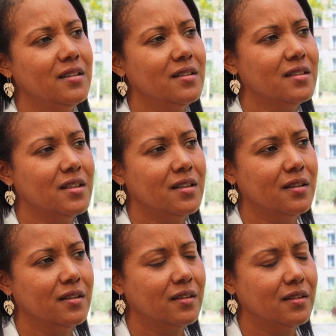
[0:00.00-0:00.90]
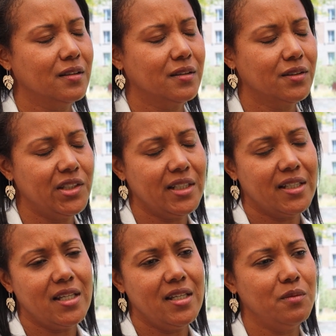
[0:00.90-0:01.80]
This
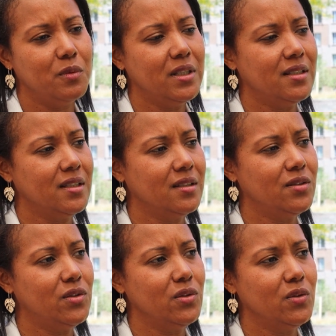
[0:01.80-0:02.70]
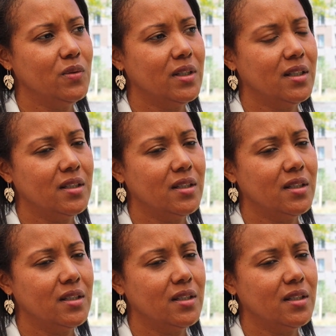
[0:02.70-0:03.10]
GIE we did to